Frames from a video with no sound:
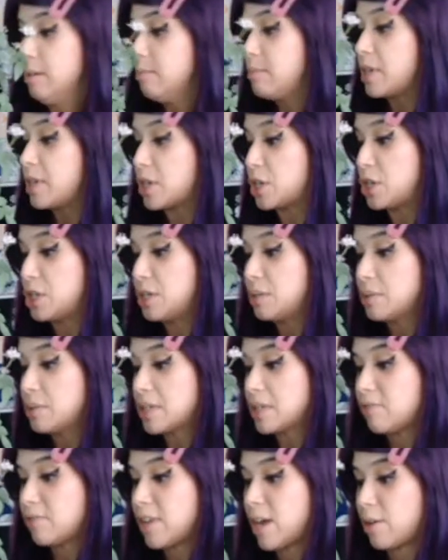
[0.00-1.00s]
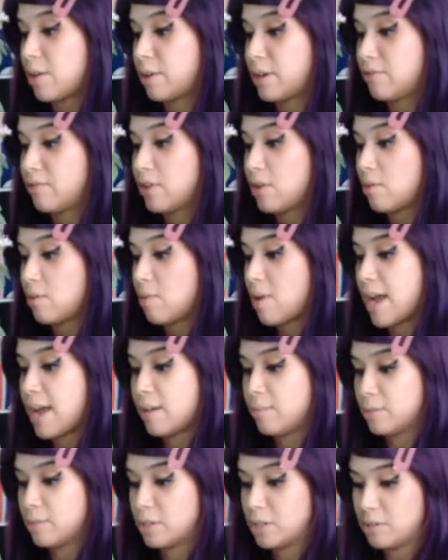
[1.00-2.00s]
Because she wasn't flowering for a
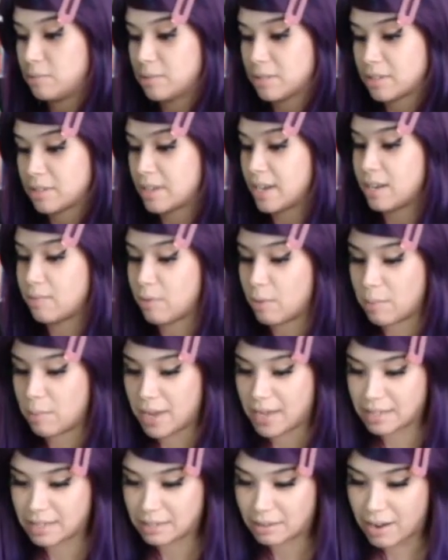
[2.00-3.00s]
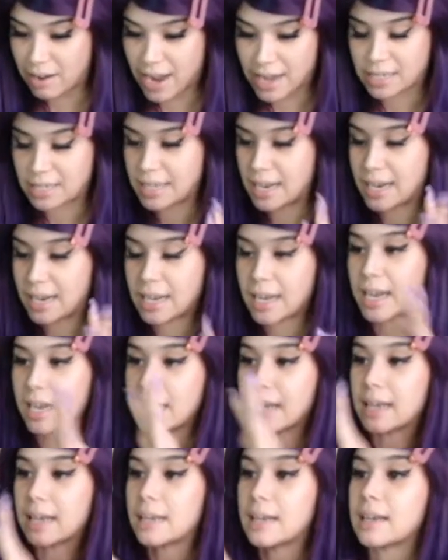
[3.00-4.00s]
while, but she was kind of a mess. So I just like
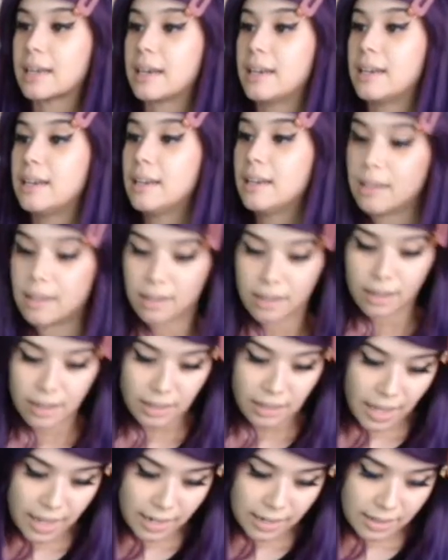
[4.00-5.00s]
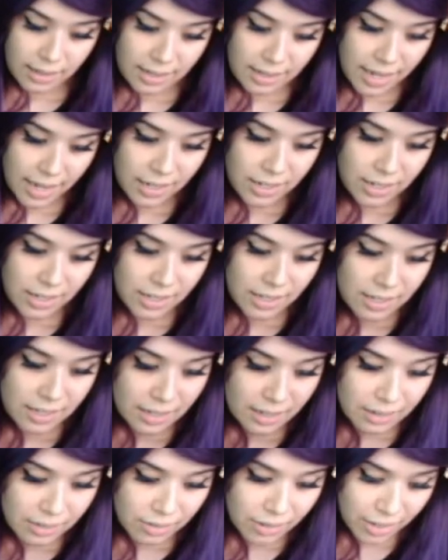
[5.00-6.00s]
cut a lot of these edges.
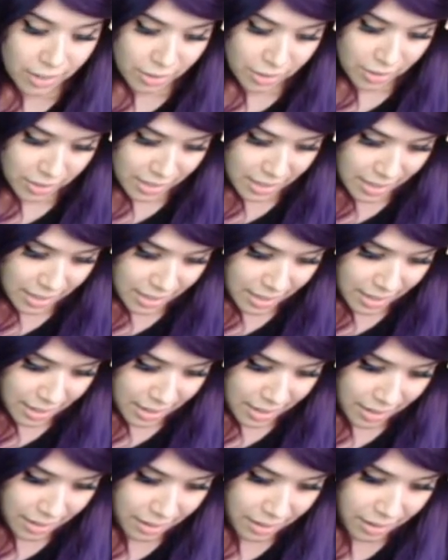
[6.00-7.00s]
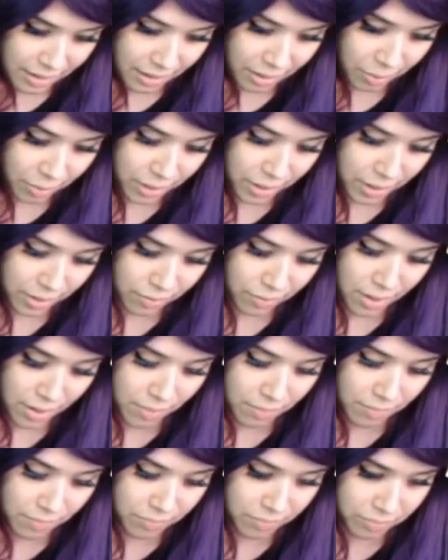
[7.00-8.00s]
You can actually see one of
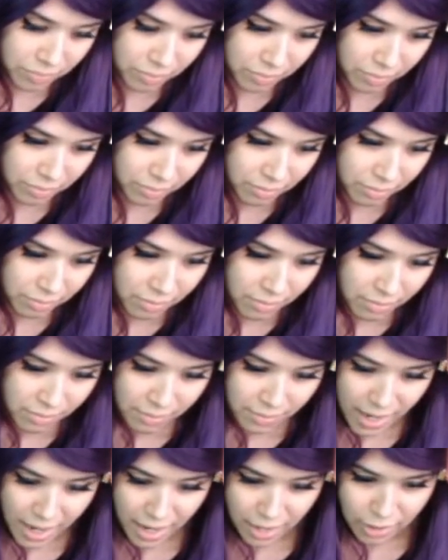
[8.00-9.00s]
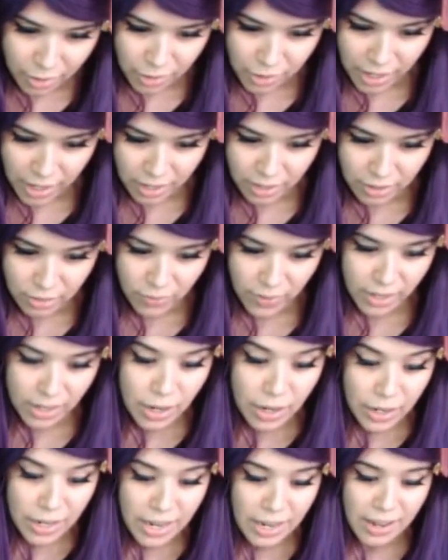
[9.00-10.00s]
them. Yeah, no, you can't. It's fine.
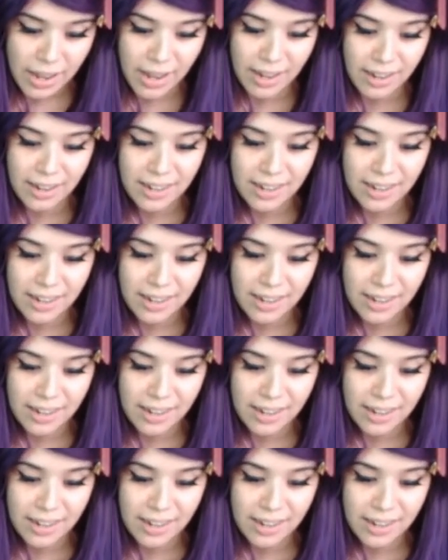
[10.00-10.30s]
Yeah, you can.